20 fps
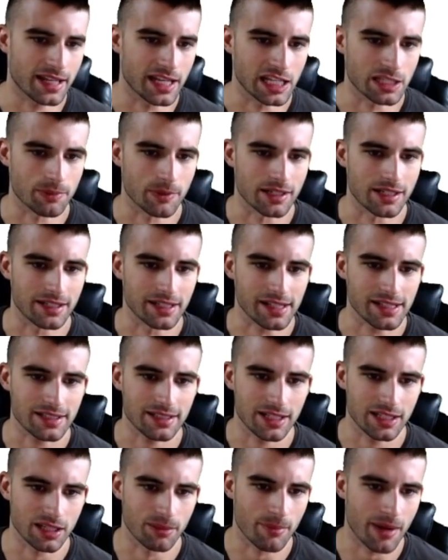He's been
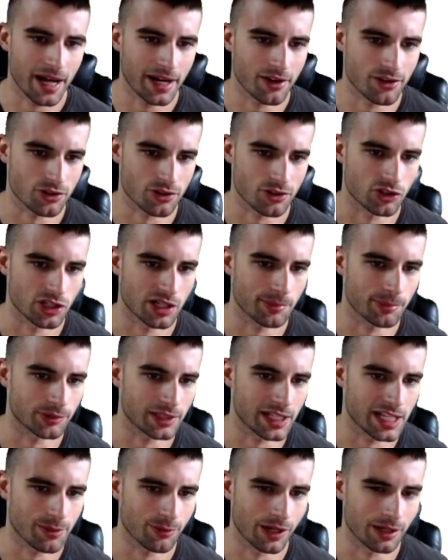decent in the minors in
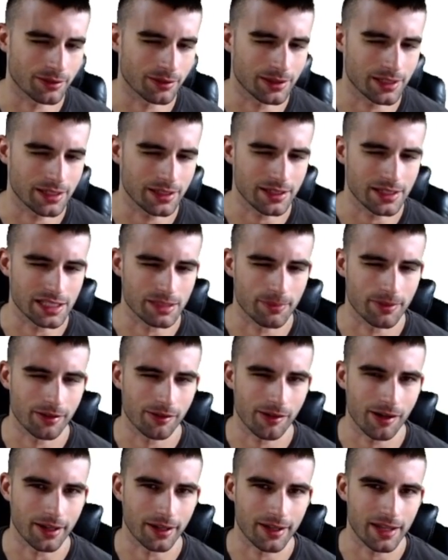AAA, where I think he's been
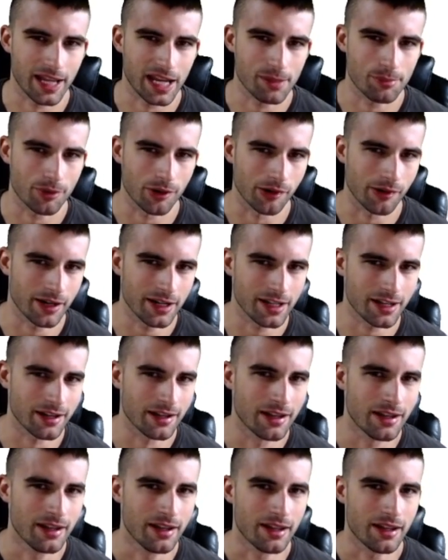around a K per inning,